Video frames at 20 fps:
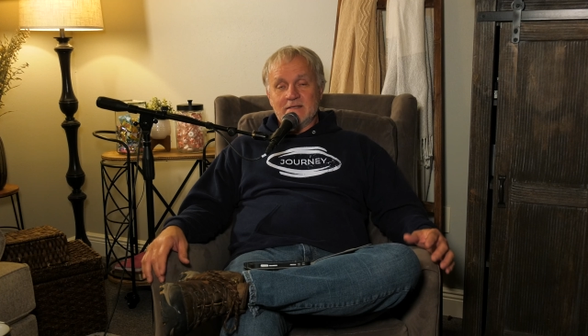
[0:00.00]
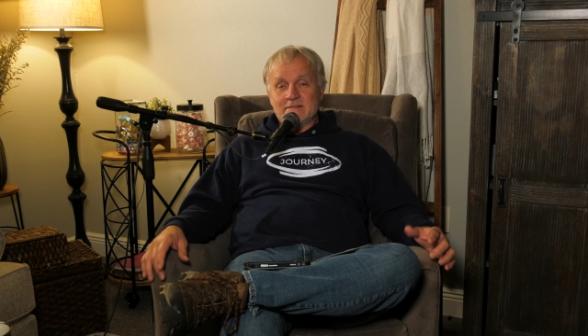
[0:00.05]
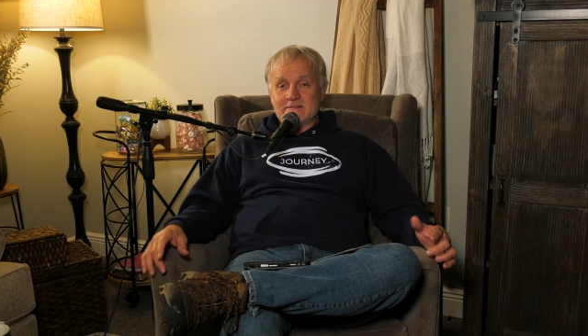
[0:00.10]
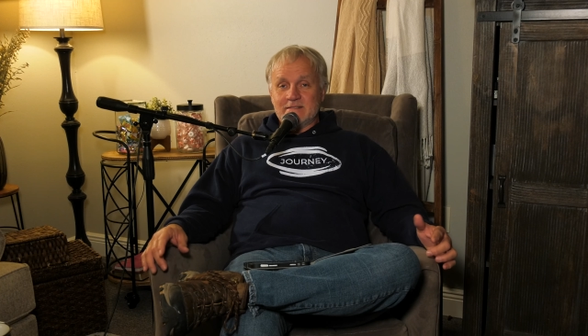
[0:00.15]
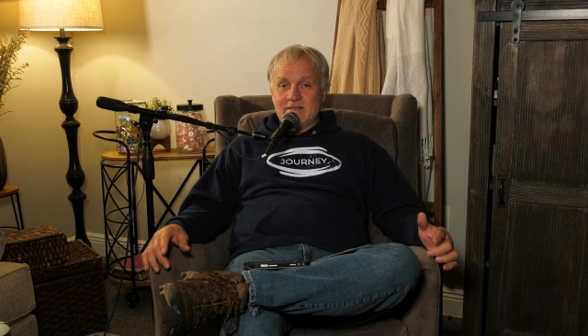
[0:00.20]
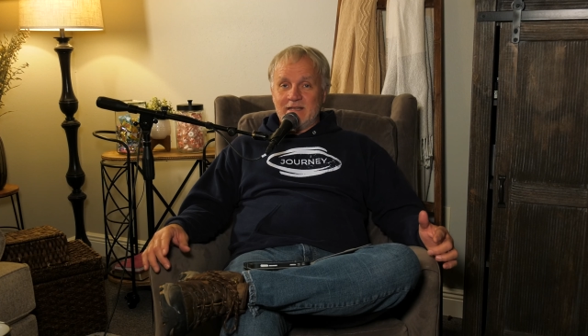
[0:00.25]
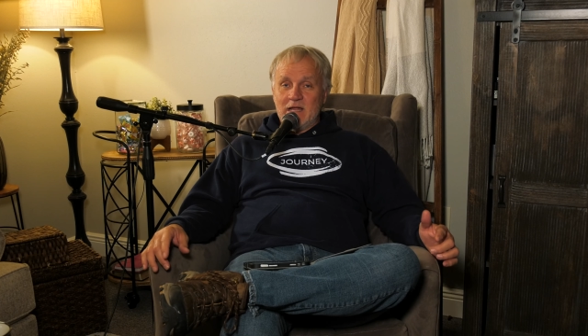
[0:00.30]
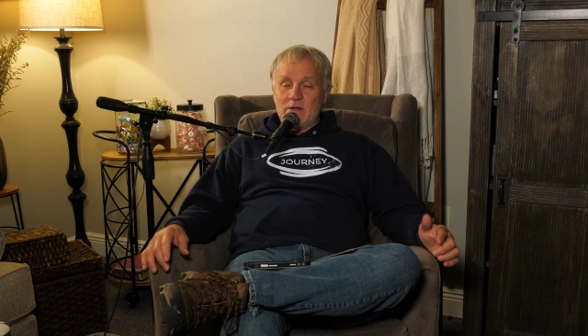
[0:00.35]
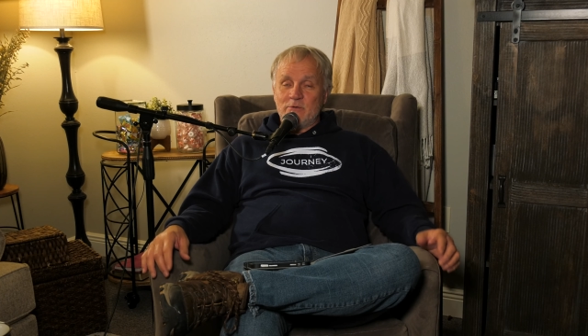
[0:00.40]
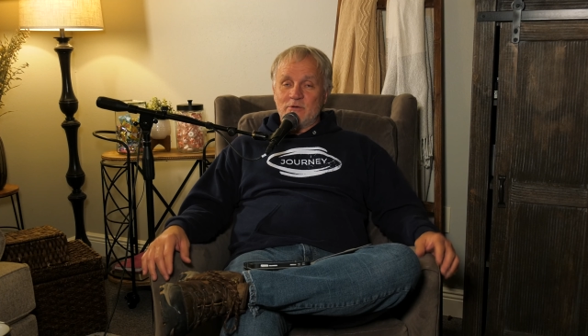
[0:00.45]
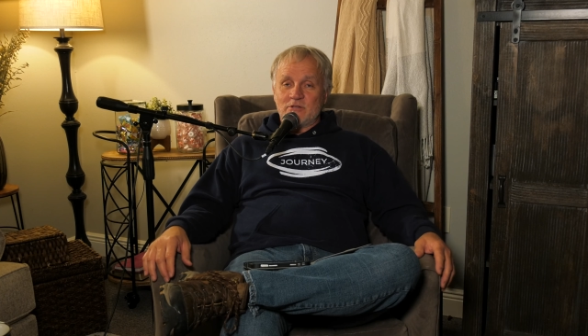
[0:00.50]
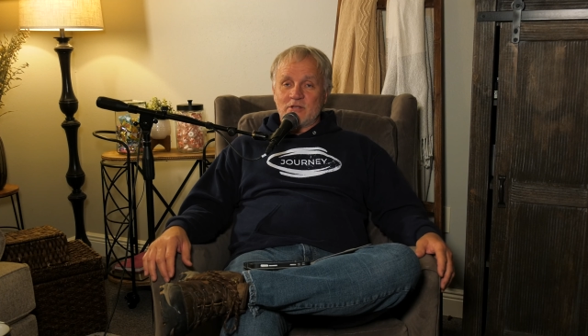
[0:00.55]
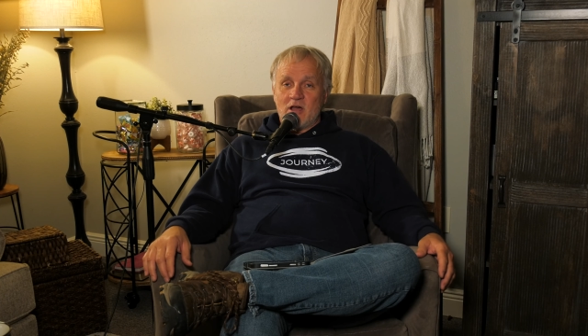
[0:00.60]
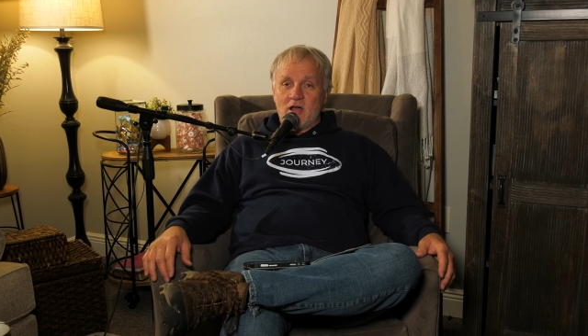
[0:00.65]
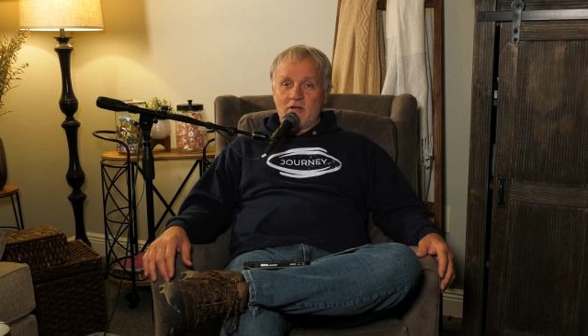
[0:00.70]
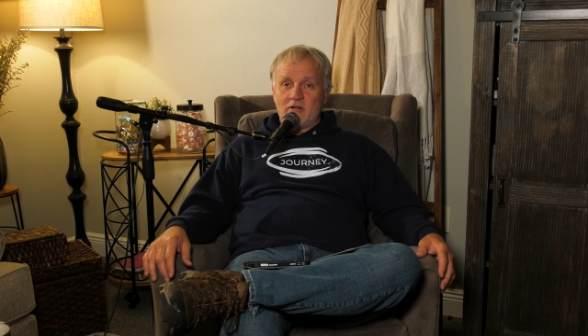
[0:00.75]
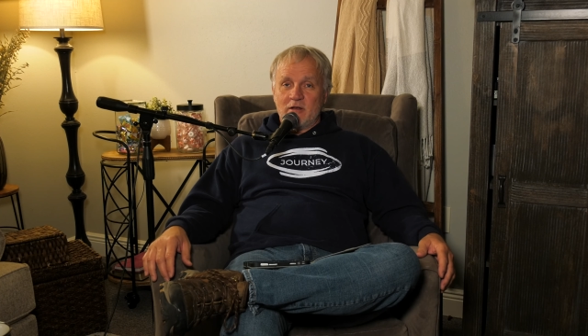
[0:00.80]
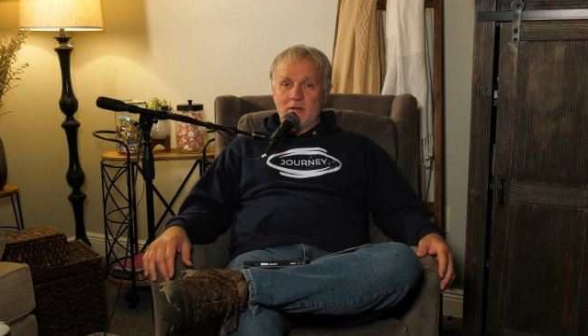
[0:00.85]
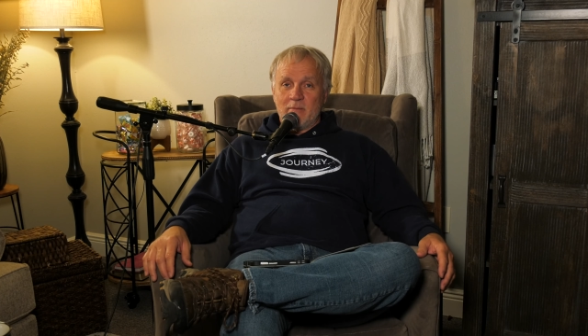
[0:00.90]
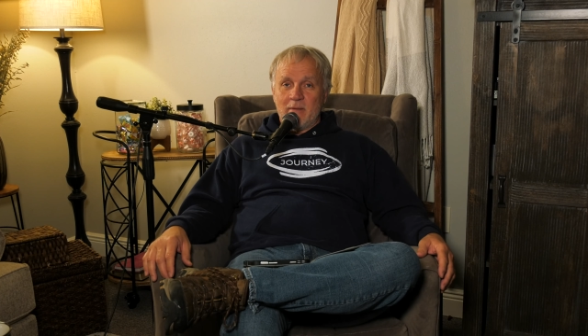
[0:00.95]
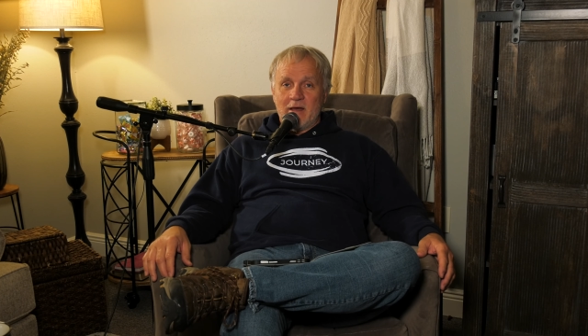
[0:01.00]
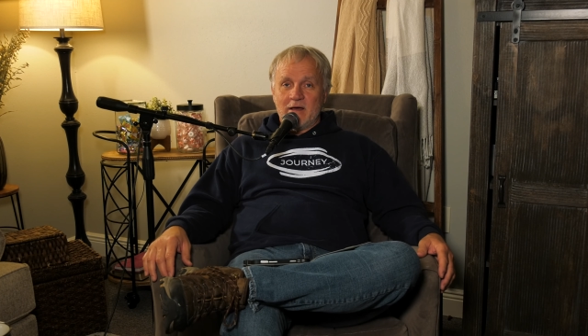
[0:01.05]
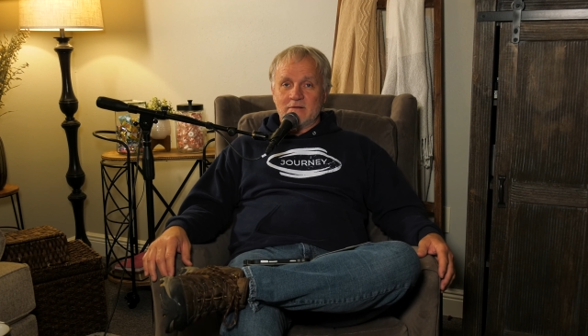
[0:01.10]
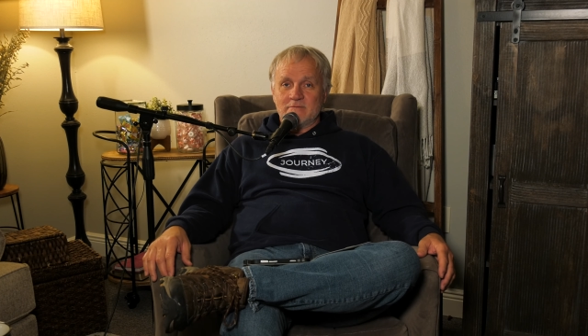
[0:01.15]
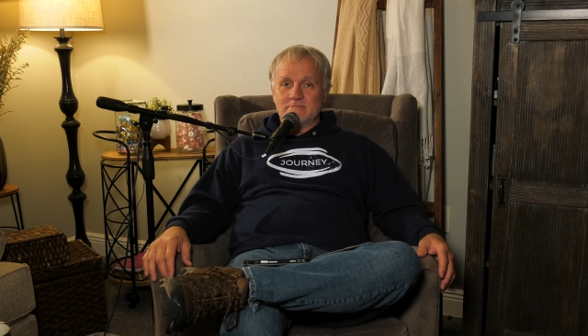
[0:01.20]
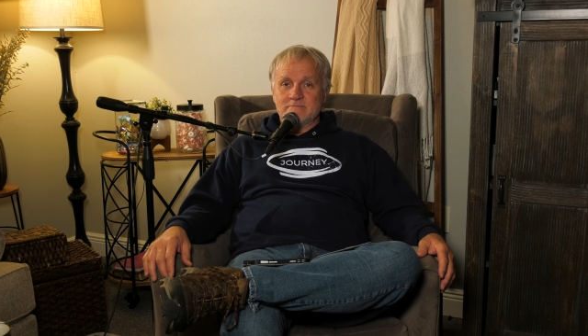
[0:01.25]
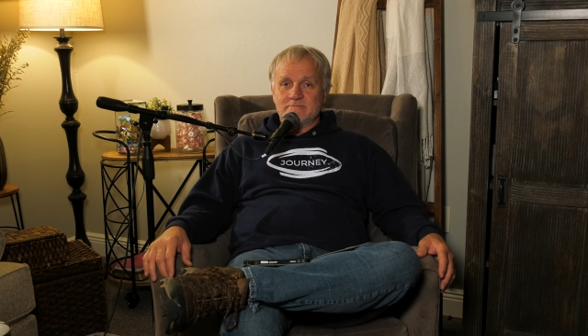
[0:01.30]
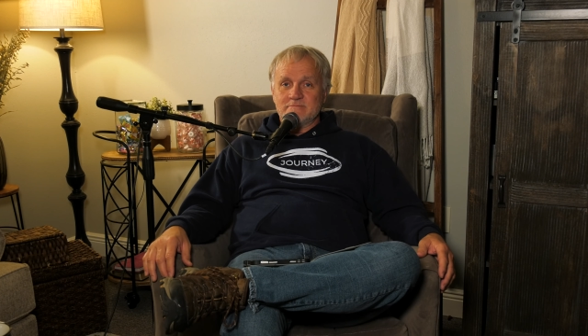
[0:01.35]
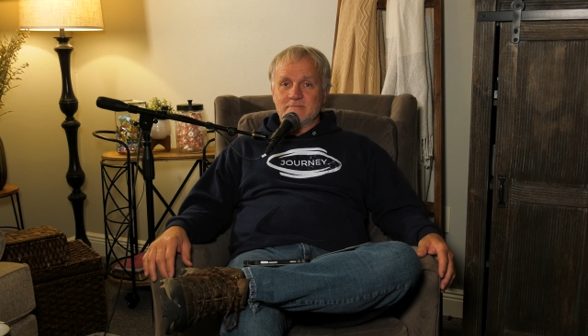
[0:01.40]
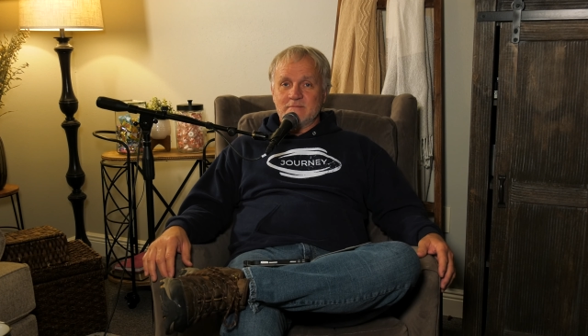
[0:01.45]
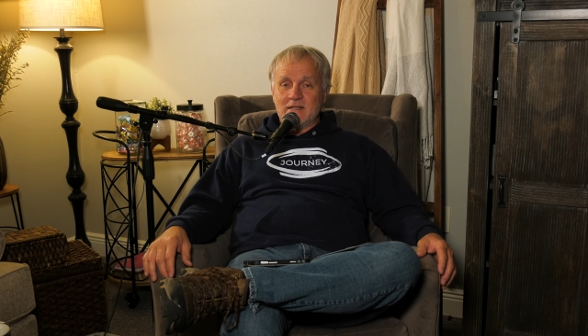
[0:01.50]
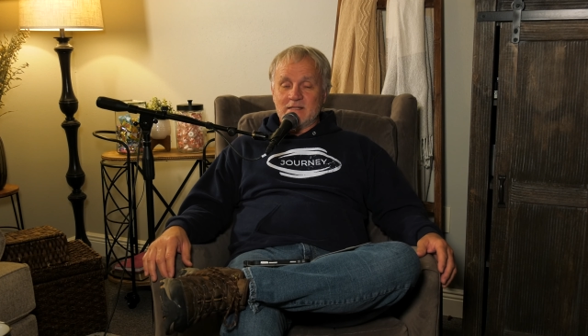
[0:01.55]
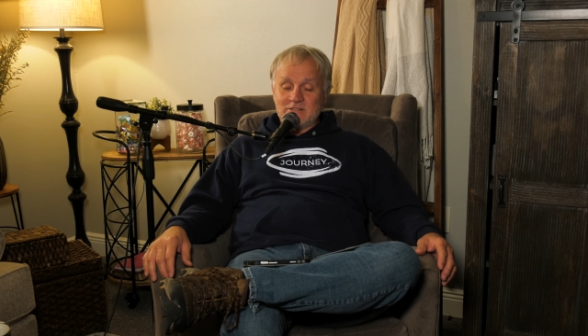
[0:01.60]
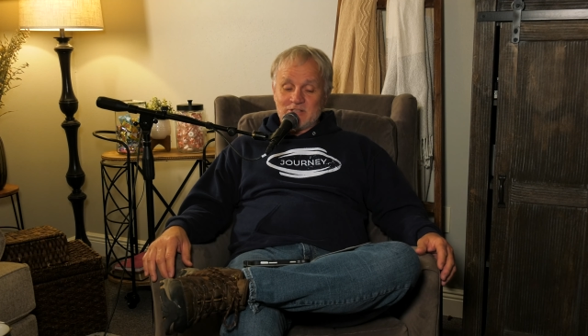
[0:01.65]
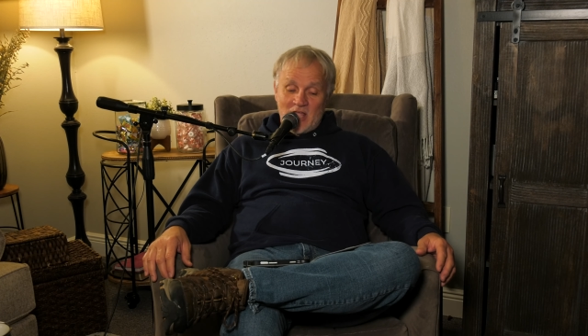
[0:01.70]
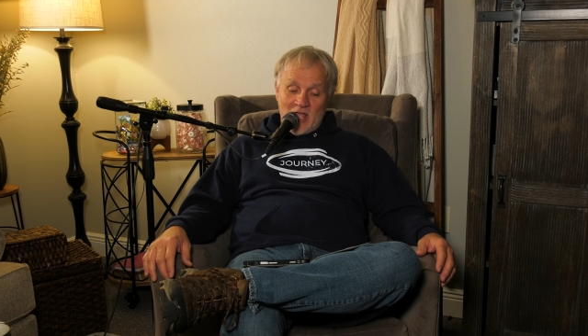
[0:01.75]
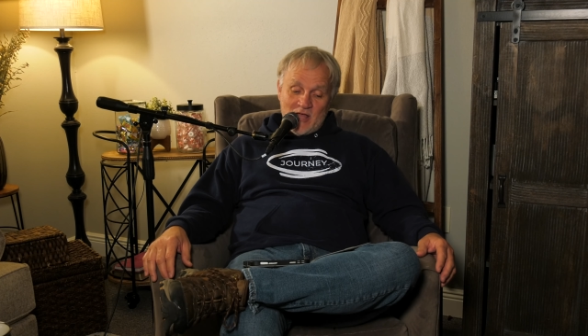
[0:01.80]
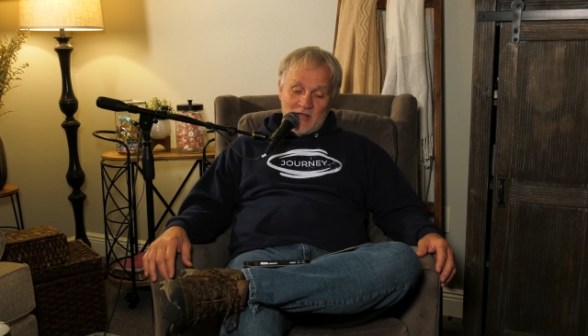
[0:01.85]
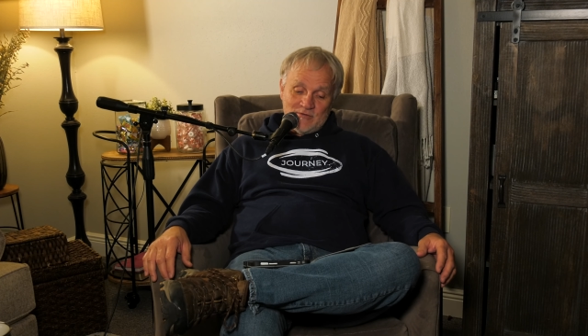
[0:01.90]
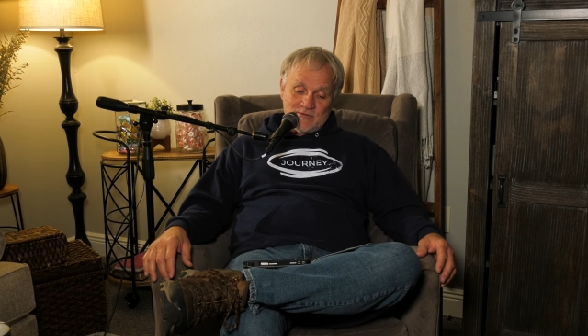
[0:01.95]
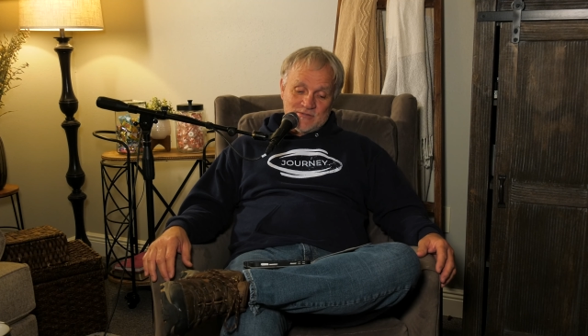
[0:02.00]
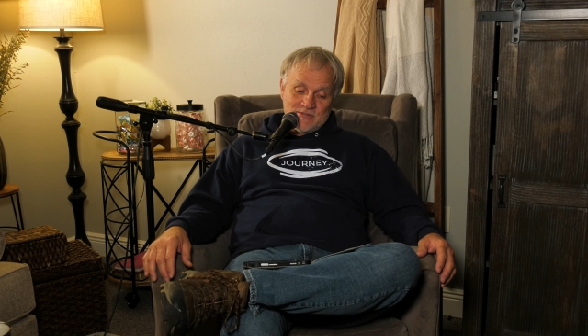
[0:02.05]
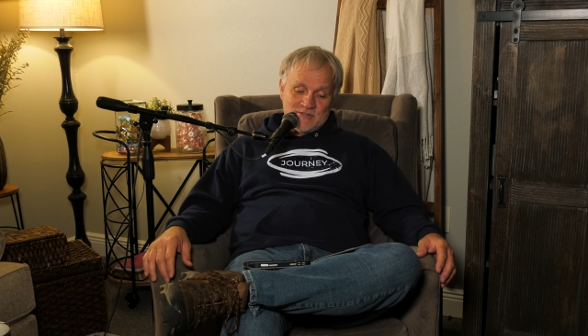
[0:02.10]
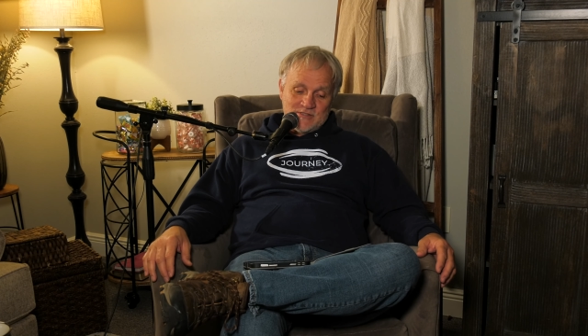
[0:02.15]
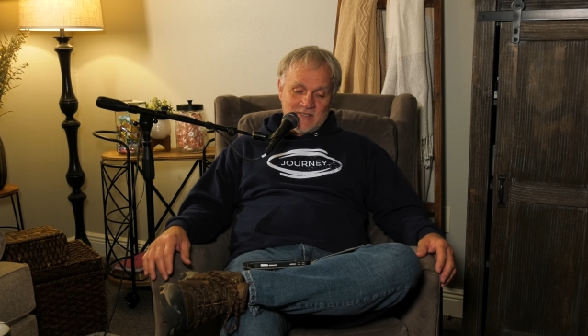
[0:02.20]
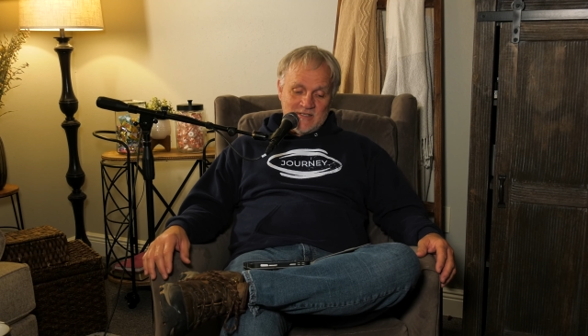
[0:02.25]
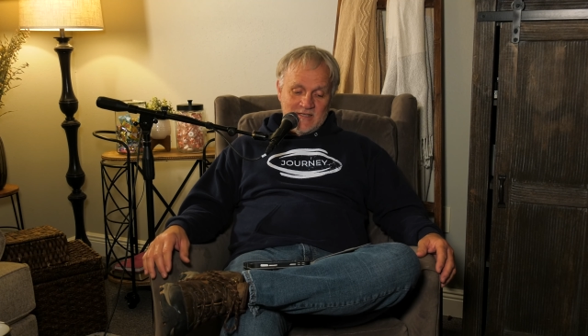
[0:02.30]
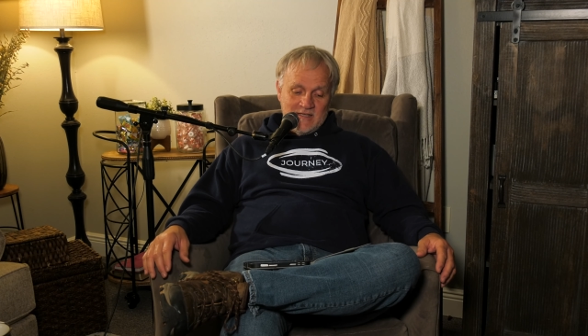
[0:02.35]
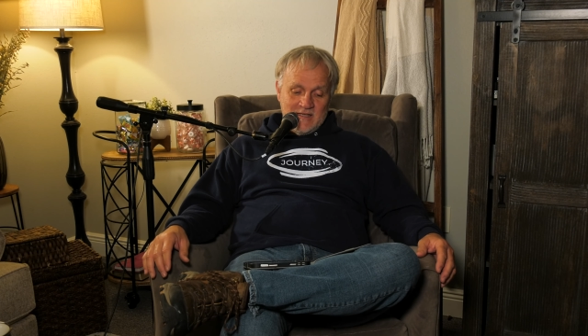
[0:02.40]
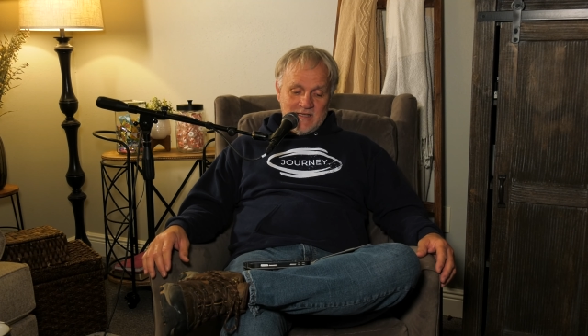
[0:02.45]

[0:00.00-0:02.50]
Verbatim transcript: Today we're talking about Townes